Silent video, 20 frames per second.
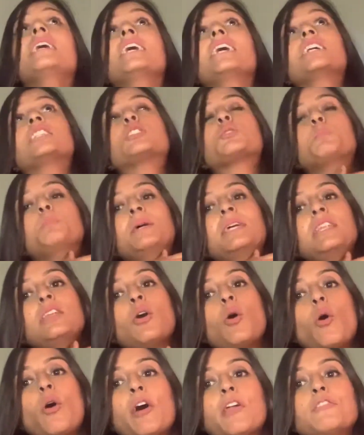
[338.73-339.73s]
It's
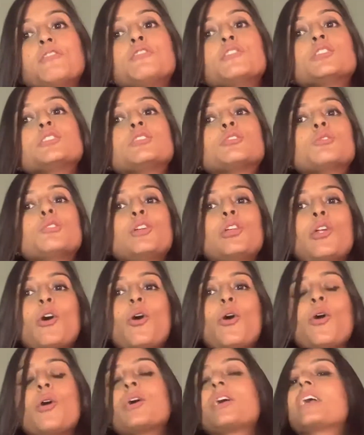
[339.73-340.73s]
been on for so
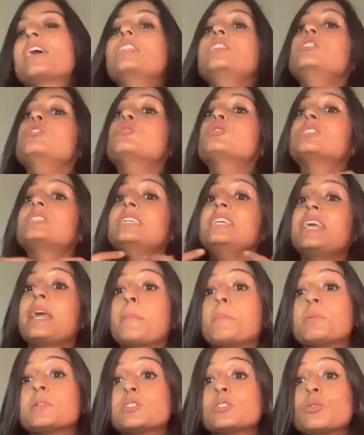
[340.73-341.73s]
long and you see
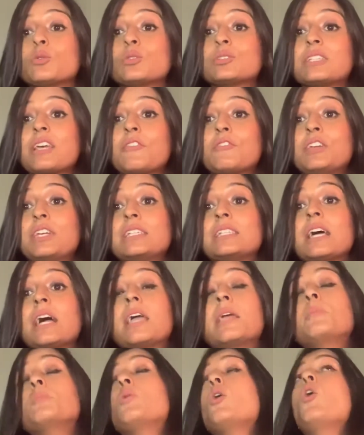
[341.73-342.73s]
episodes every time.